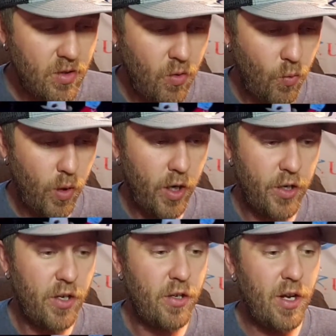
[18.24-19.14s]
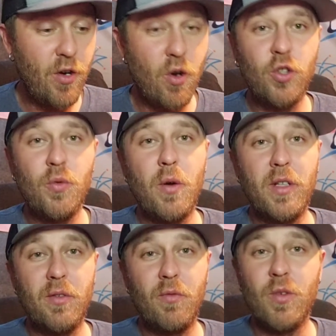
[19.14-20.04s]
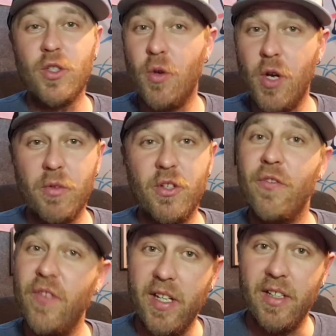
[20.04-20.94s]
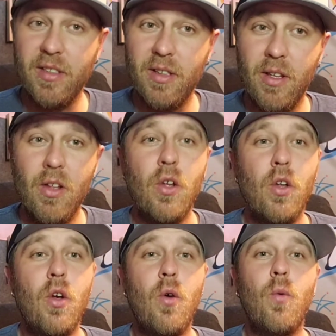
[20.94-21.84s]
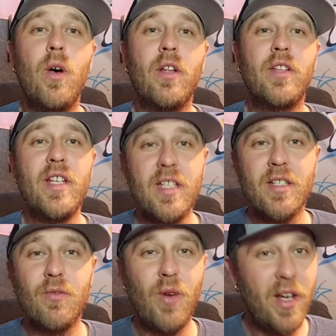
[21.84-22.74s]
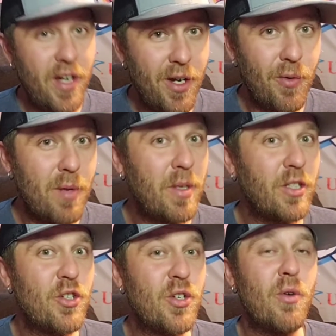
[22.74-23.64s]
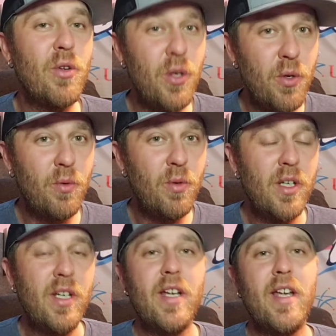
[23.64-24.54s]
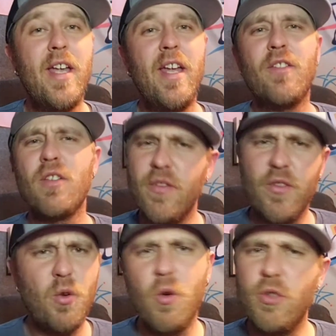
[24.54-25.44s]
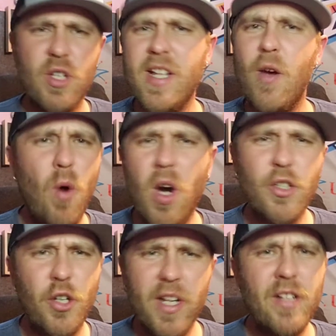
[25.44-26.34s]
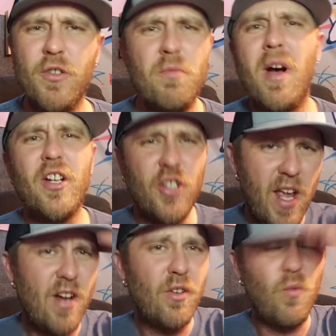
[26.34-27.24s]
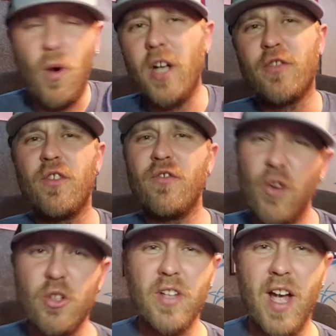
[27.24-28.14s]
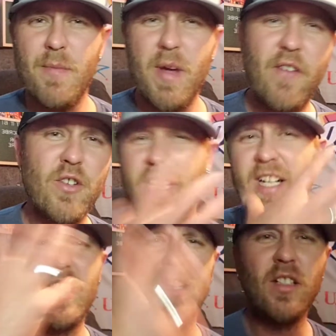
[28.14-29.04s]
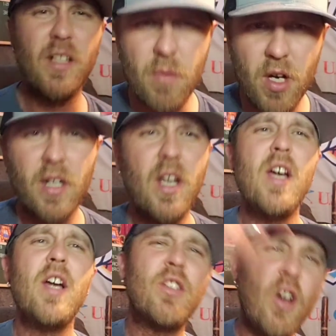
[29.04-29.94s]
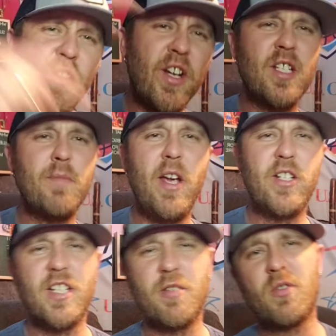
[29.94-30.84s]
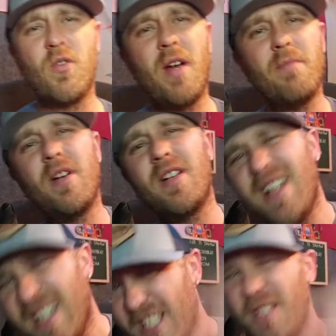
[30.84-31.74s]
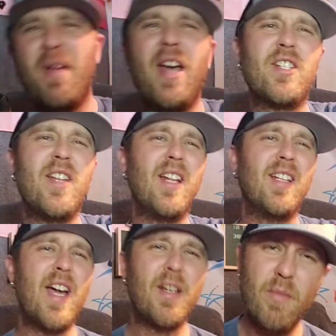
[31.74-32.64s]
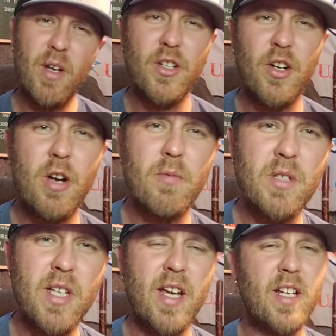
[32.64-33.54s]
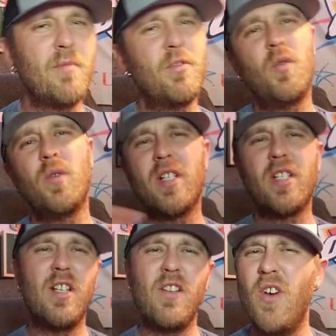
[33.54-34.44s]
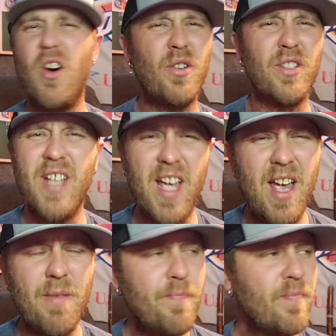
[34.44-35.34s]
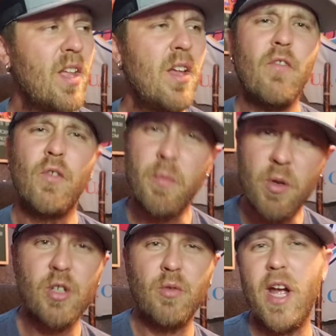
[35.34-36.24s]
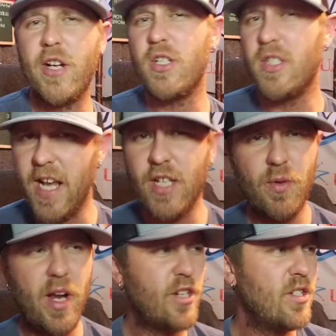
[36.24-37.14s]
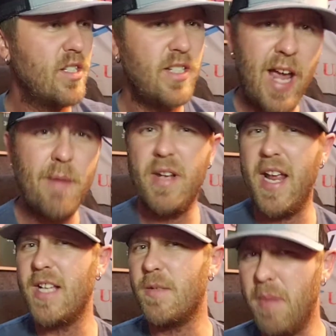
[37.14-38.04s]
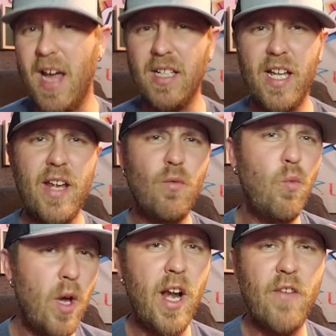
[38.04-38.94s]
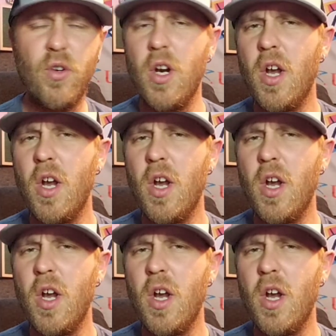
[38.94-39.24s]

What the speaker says: where you had no clue what was going on with their feet. Well, this right here, what I'm about to show you, and those of you who just now wandered into my channel to watch for the first time ever seeing this ugly mug, don't forget to smash that subscribe button, smash that like button, you know what I'm saying? Because I'm doing this stuff all the time. From music reactions, tap dance, ballet, whatever,